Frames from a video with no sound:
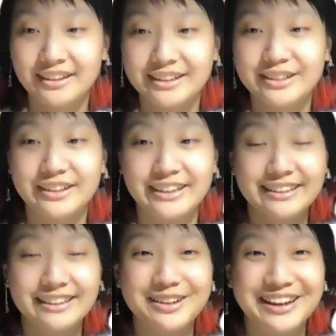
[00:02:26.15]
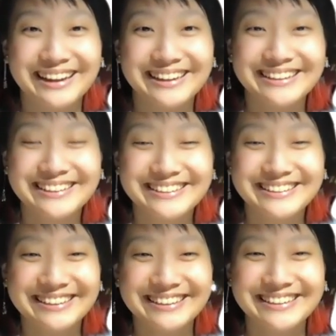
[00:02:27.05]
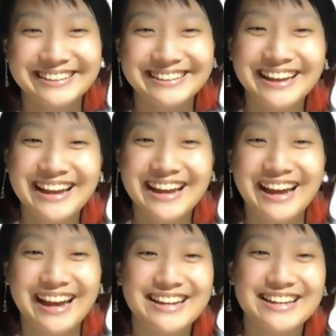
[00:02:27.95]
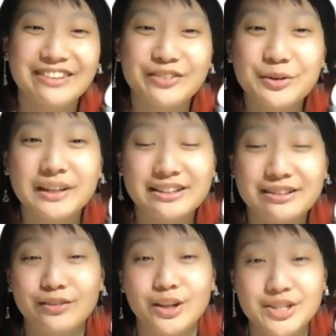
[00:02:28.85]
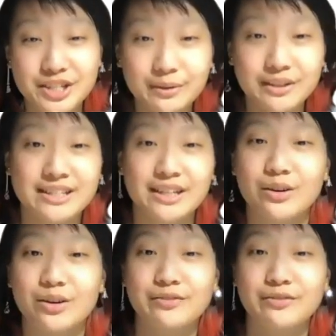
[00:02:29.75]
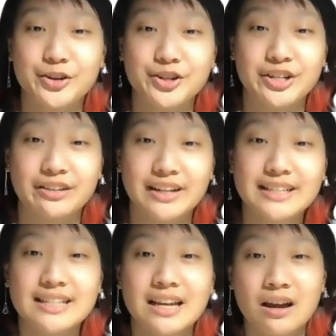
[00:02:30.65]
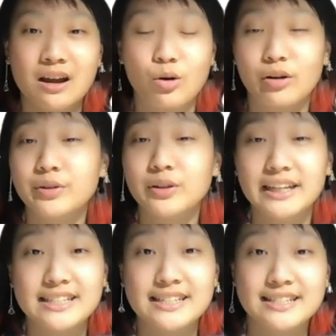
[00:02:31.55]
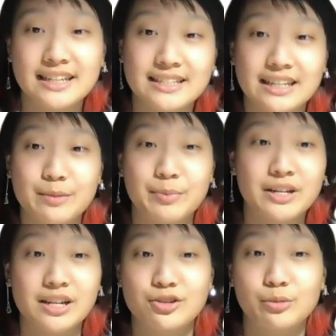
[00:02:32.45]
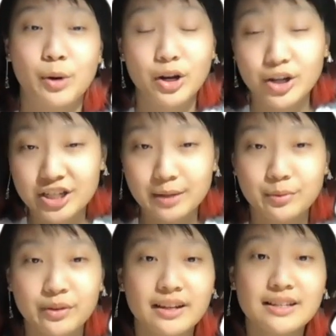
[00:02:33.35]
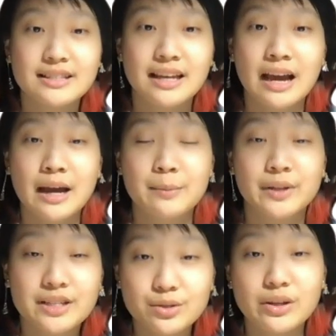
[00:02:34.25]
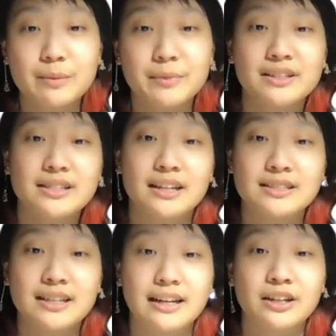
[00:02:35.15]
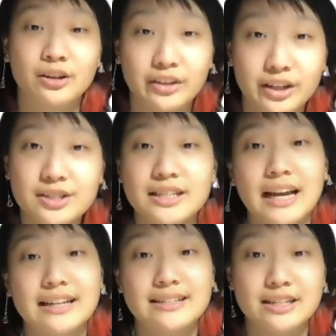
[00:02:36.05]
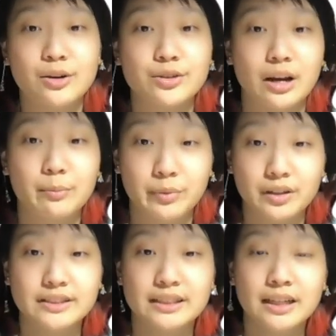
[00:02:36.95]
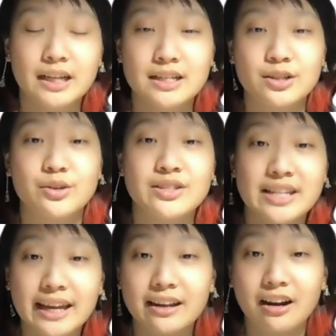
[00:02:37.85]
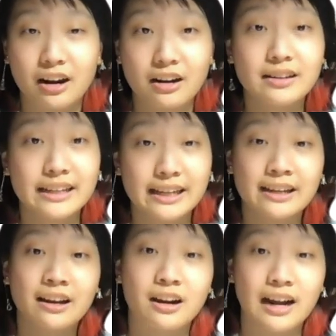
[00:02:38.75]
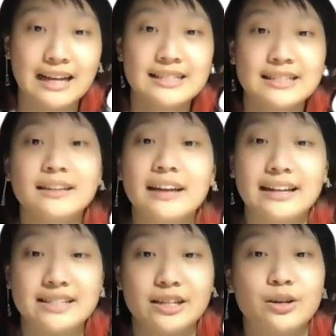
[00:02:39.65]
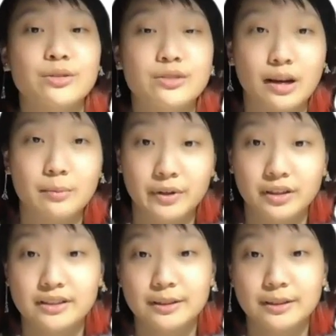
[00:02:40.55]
Great, okay. And if you would like to volunteer with Decode on future events, or if you'd like to discuss any potential partnerships with us, please do email us at careers@decode.build. So careers@decode.build.